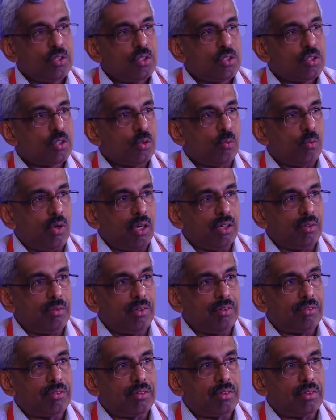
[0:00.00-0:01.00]
So what we
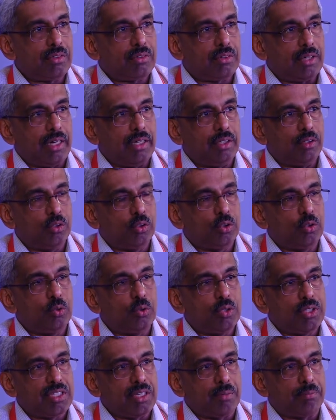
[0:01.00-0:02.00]
have tried to
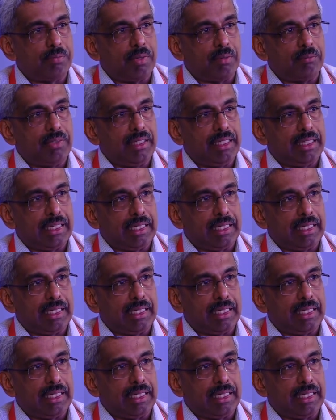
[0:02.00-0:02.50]
do is a public